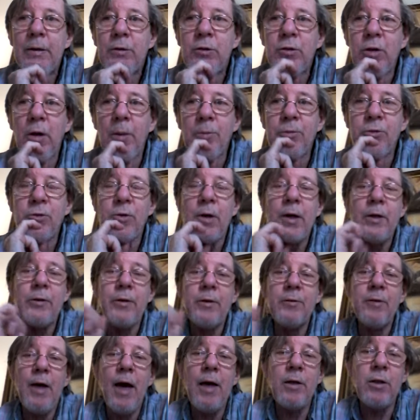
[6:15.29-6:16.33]
Trump's strength
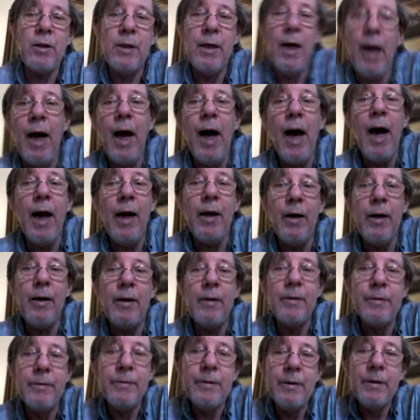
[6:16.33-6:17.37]
is actually
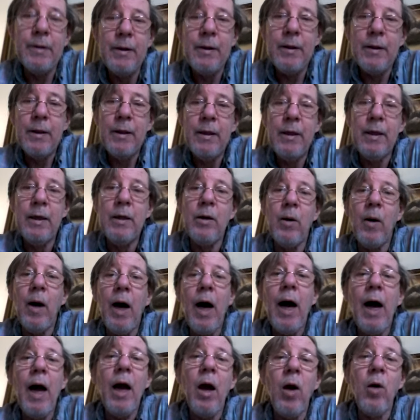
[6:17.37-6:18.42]
higher in
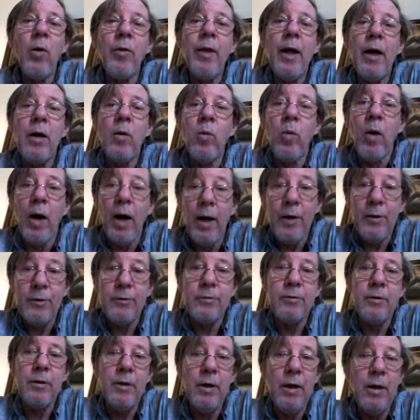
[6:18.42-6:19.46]
Ohio than it
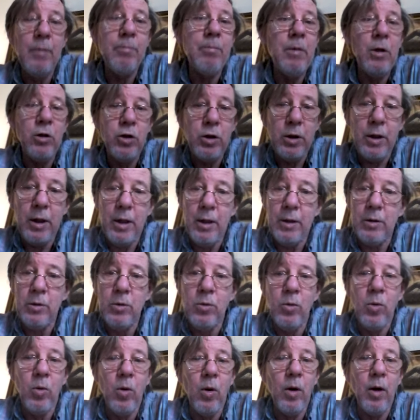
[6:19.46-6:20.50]
was in Michigan
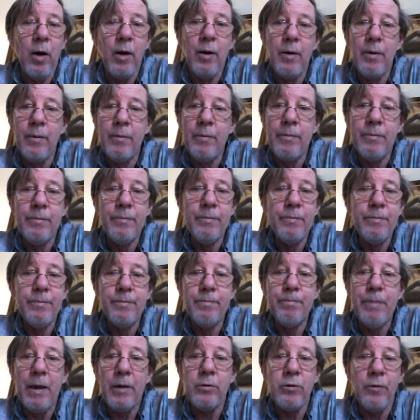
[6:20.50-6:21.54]
or
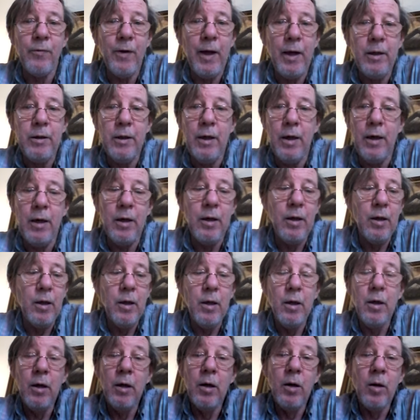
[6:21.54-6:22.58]
Pennsylvania
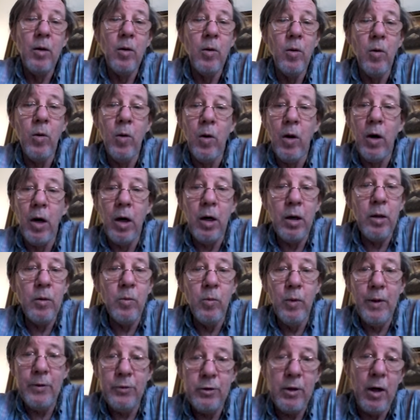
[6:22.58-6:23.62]
or
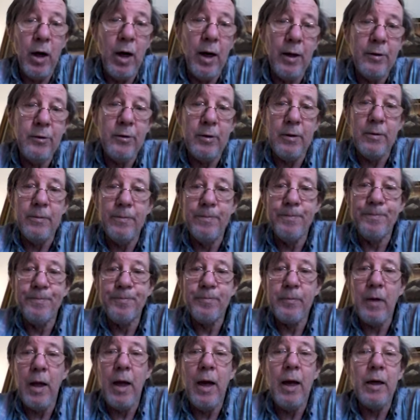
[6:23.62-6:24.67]
Wisconsin.
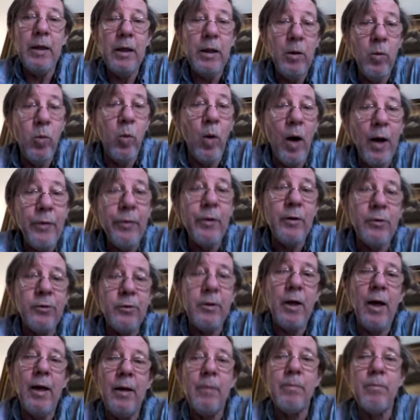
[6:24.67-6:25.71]
And he won the
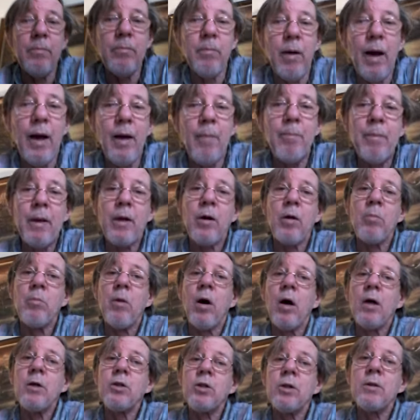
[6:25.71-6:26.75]
state by a bigger
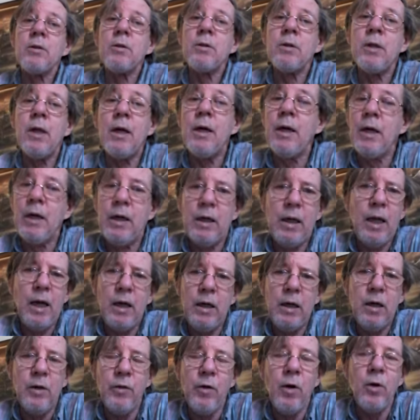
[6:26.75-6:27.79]
margin than in, in
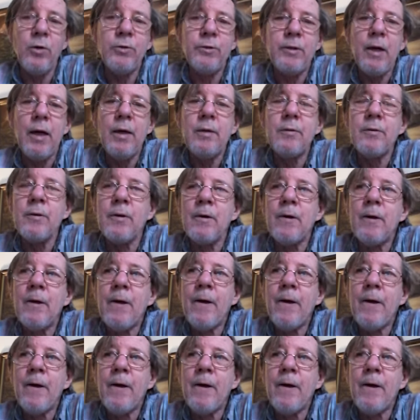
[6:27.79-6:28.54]
any of those states.